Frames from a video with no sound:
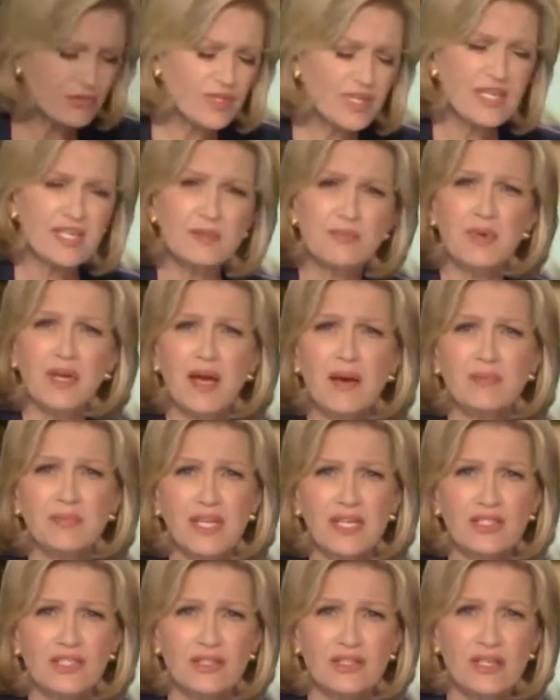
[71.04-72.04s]
unit has become
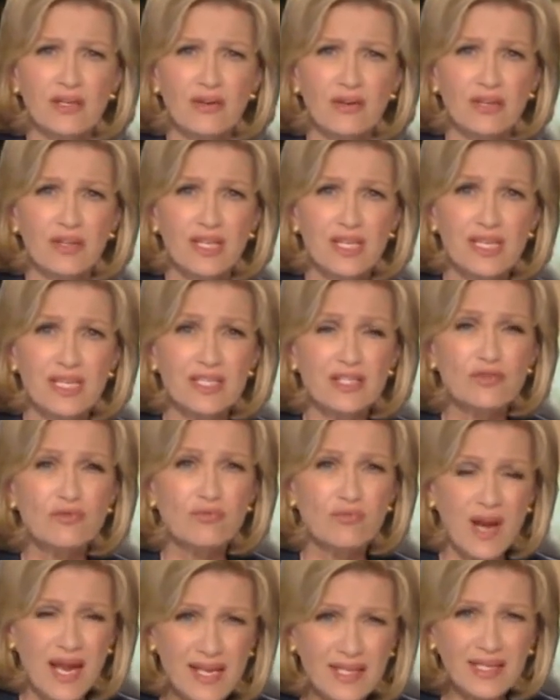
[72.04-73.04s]
legendary, the
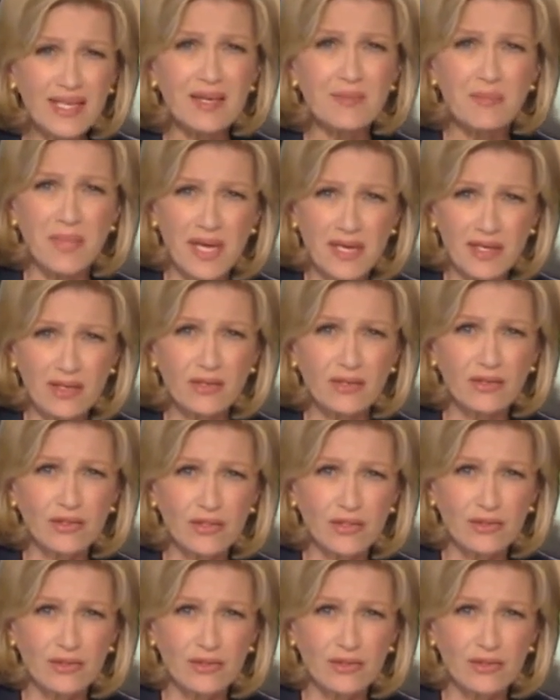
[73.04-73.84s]
Israeli medical